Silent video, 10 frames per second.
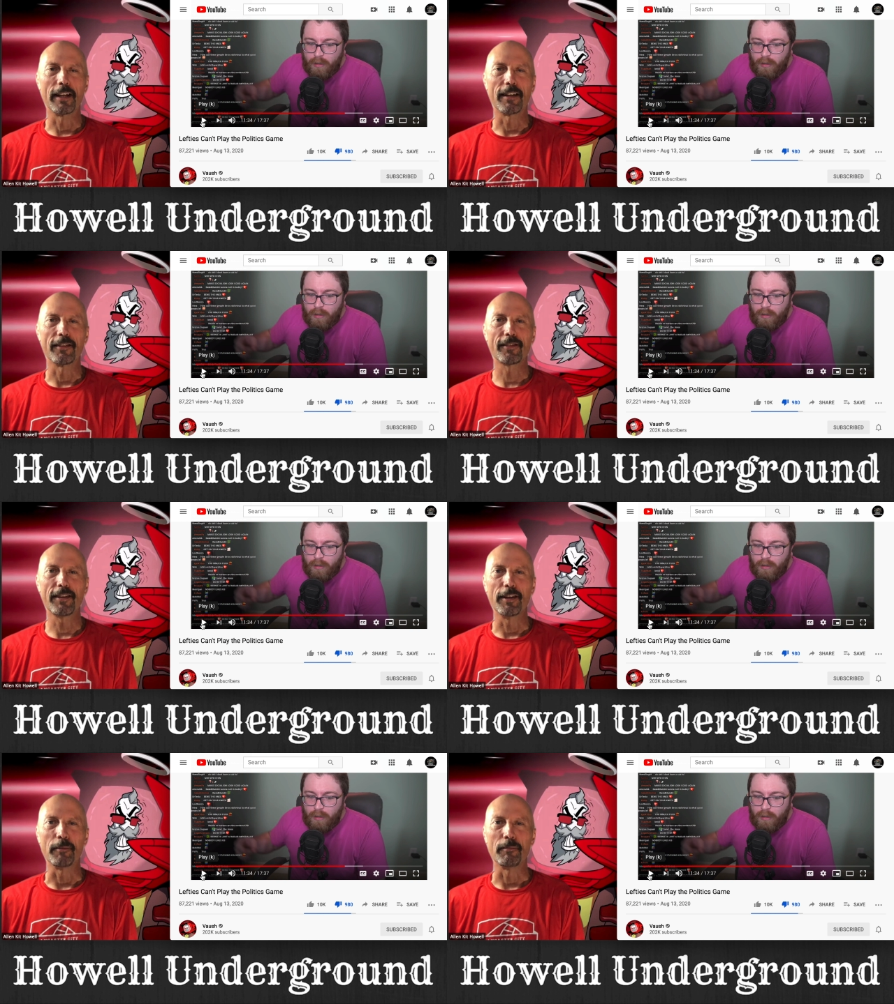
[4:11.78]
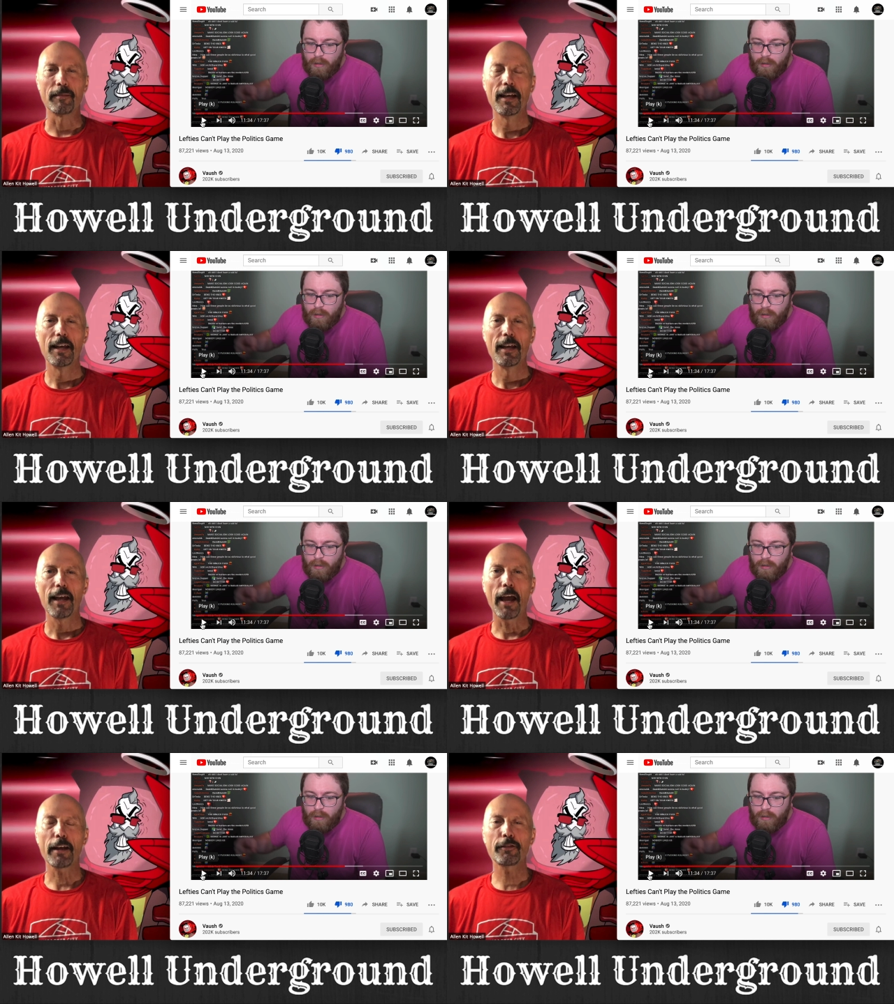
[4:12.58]
Speaker 1: can see him.
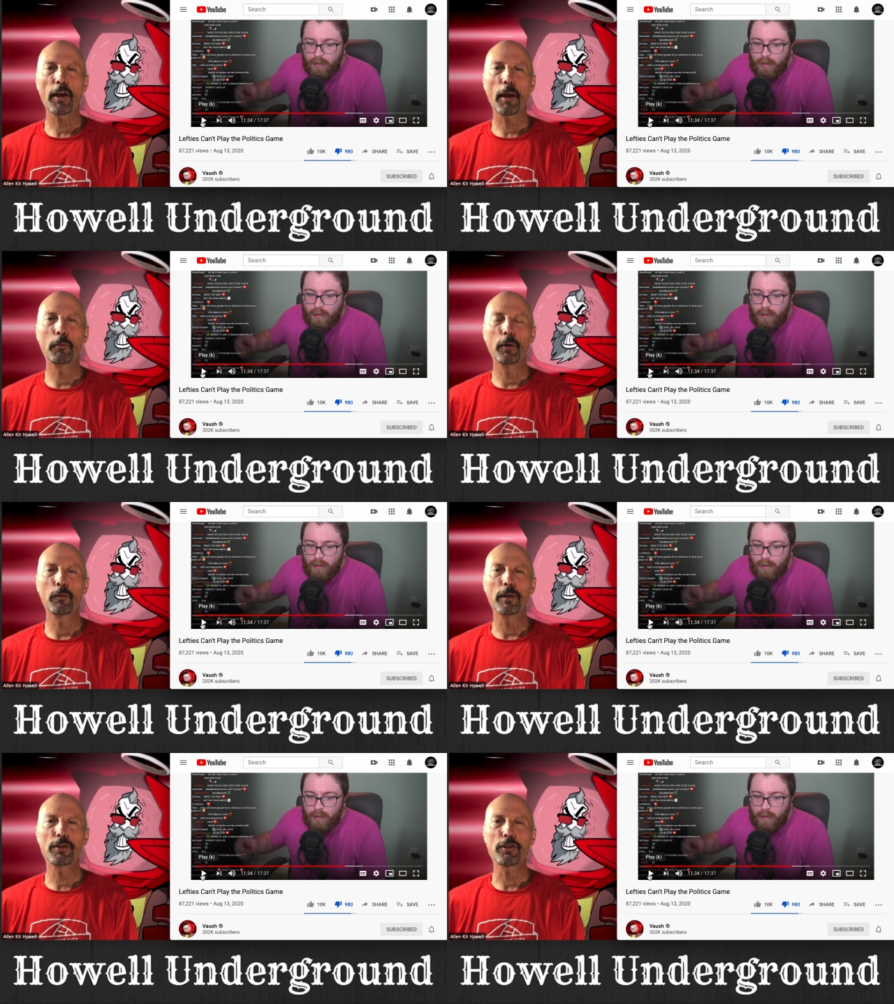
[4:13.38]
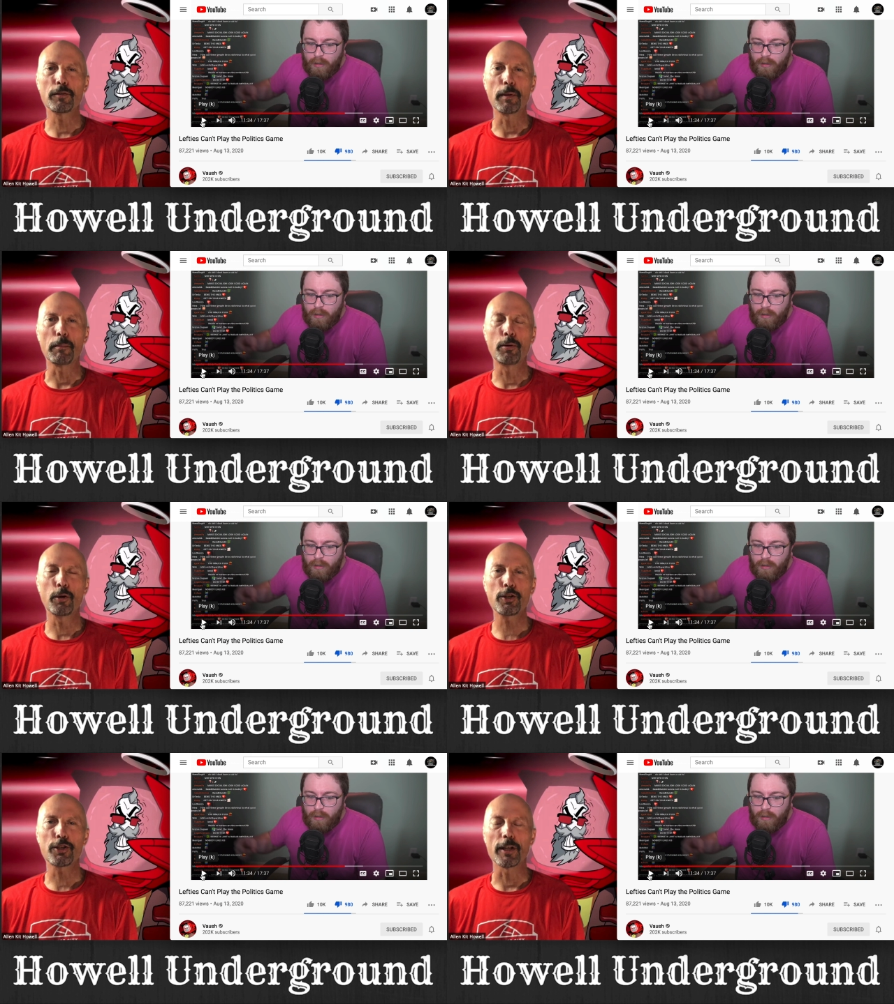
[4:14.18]
At a time when we should be
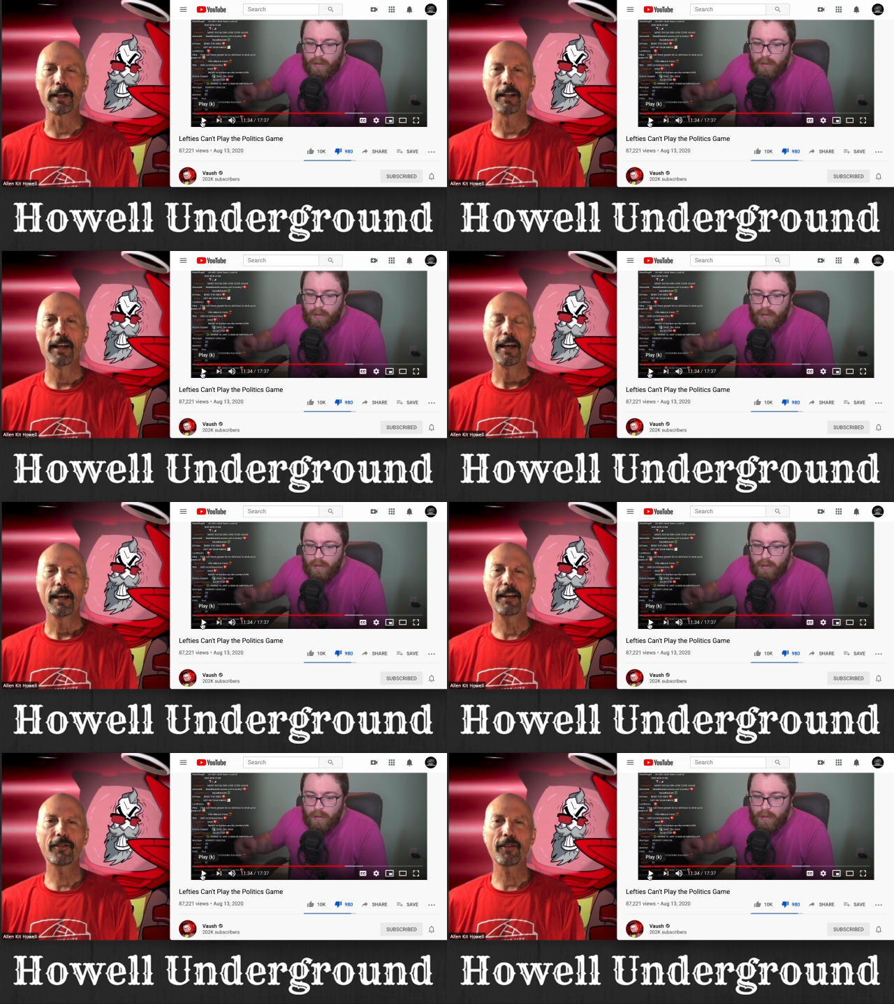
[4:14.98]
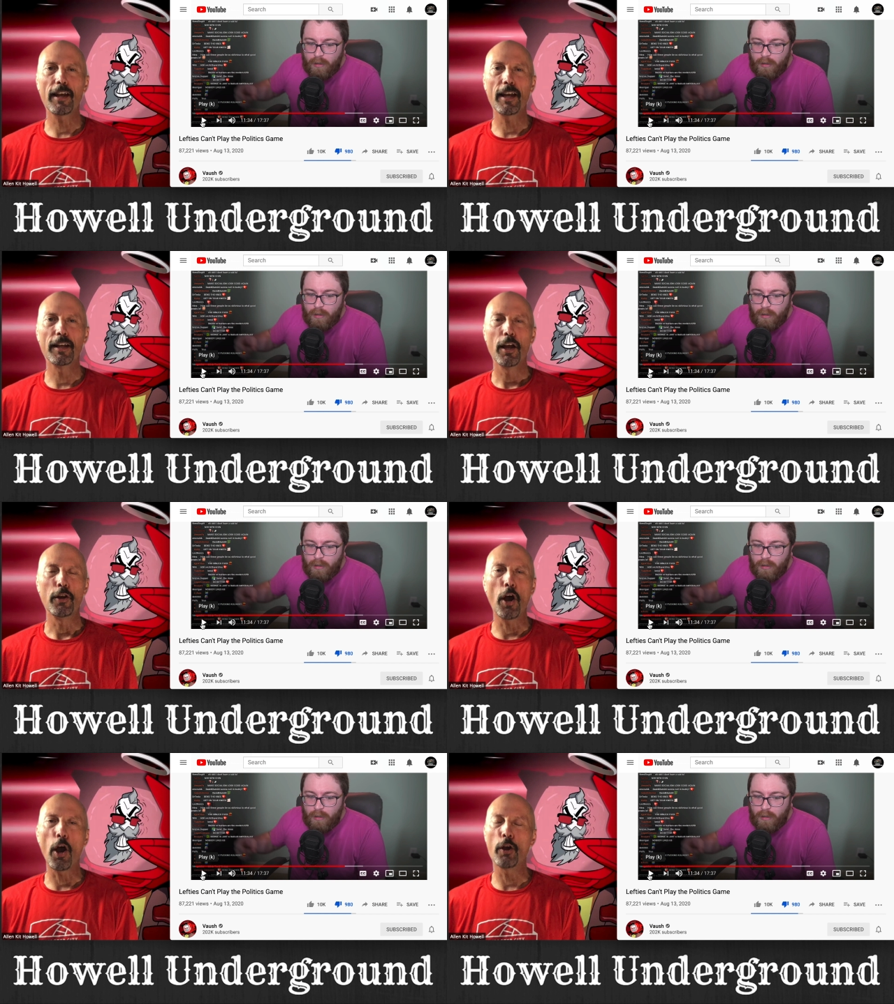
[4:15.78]
pushing, he's saying,
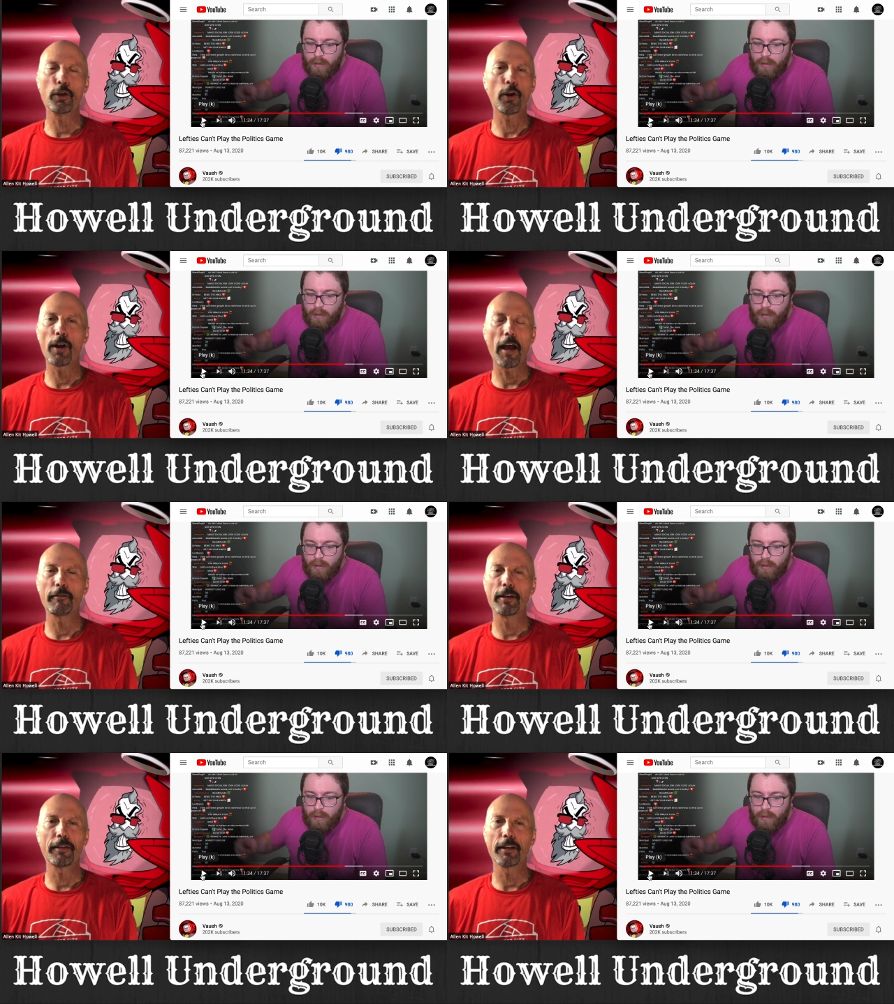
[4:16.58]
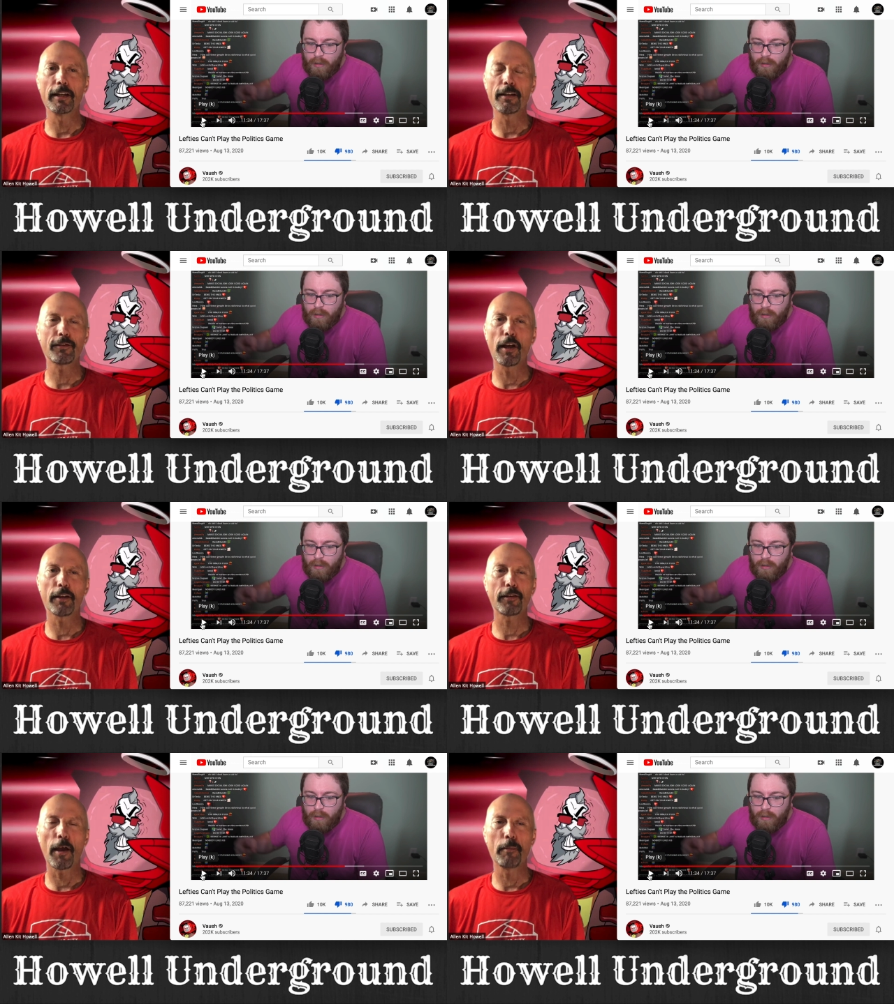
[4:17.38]
no, you don't have anything. It's not
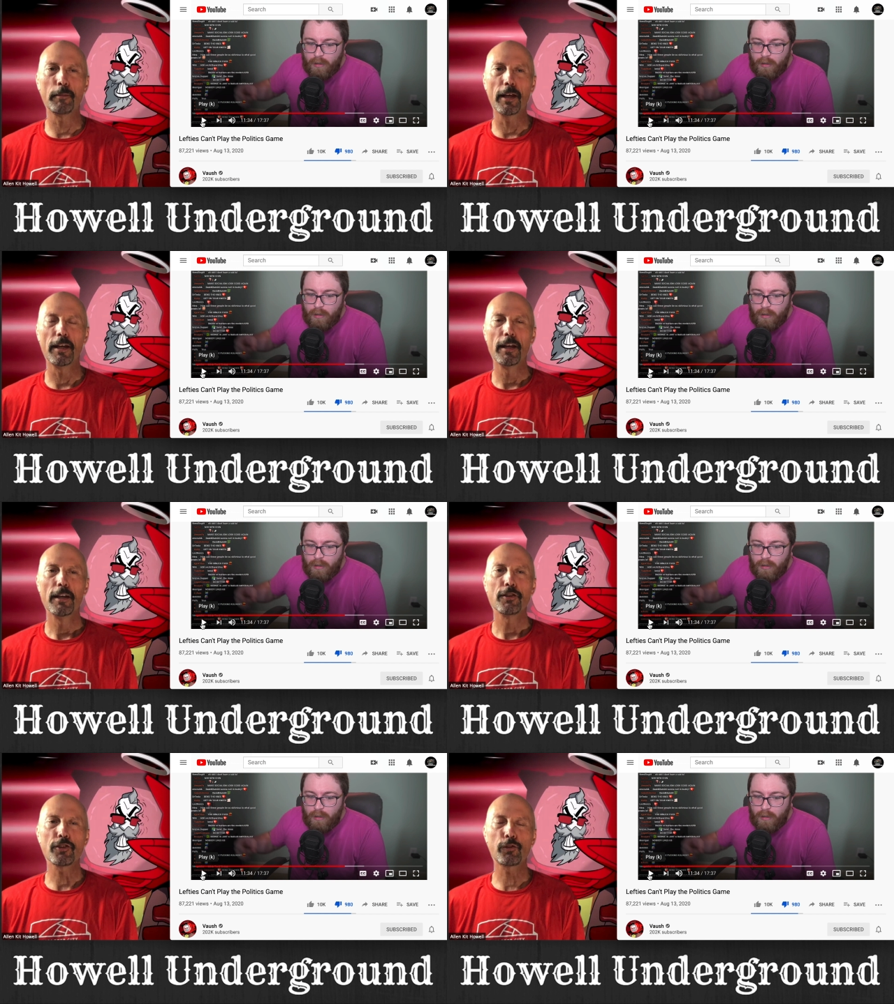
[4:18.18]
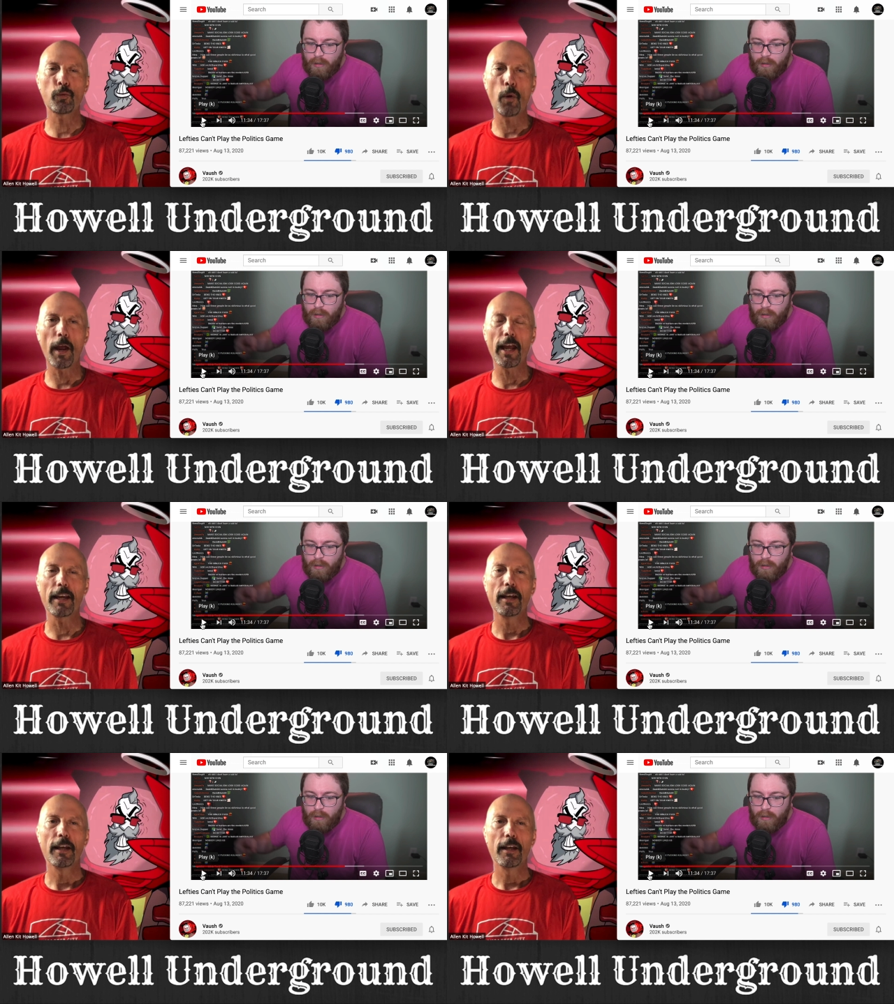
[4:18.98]
time yet. Just wait.